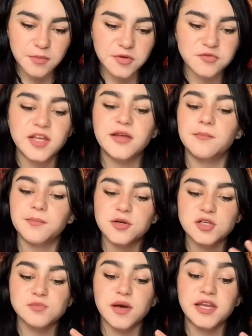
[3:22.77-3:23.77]
Tempers
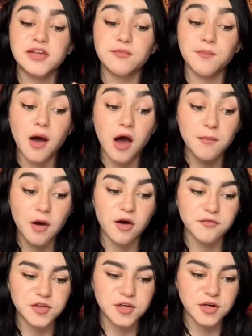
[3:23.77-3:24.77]
might even pop off
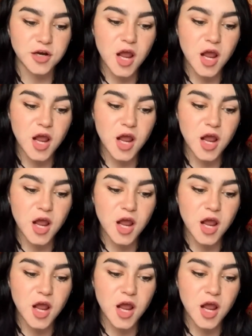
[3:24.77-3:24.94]
here,